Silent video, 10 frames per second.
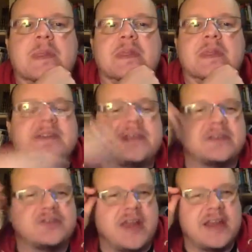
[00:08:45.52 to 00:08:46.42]
There's a
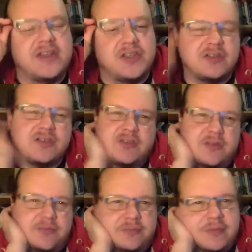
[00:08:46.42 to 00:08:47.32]
strange sort
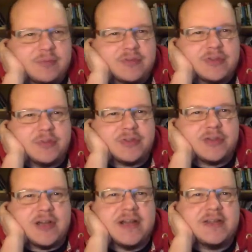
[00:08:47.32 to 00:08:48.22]
of, it was
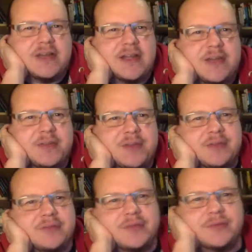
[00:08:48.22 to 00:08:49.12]
strange setting up
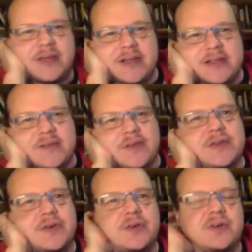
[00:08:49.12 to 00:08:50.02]
the readings for this
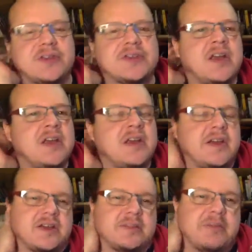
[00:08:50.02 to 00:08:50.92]
course,
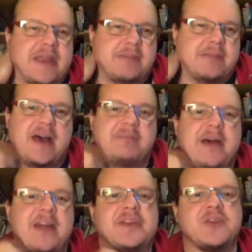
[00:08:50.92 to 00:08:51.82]
because in part
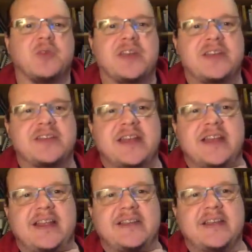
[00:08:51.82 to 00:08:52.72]
of me just wanted to set
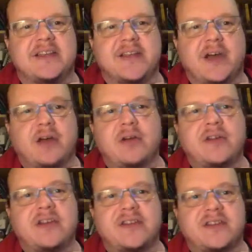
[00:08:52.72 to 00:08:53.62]
Lessig's
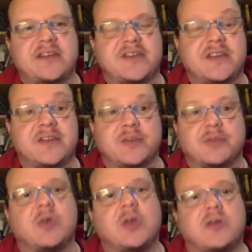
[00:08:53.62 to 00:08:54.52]
code as the
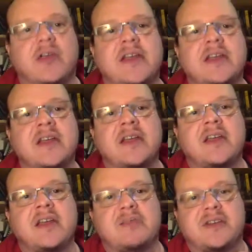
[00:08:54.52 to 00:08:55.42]
book we read,
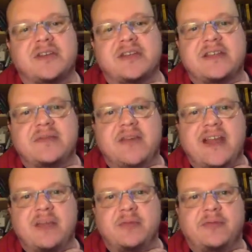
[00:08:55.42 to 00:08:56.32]
because it's
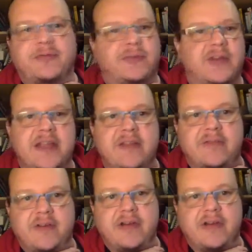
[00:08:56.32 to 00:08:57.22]
available free
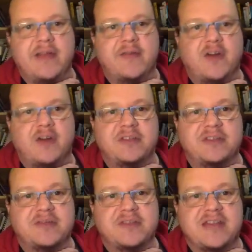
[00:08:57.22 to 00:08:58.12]
for Creative
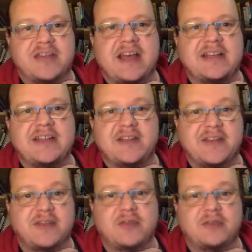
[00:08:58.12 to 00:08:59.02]
Commons for a start, so
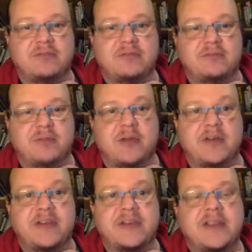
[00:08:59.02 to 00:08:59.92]
there's a good
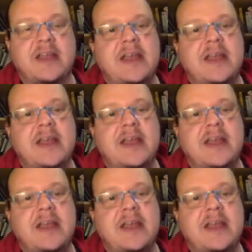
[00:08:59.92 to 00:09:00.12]
bonus.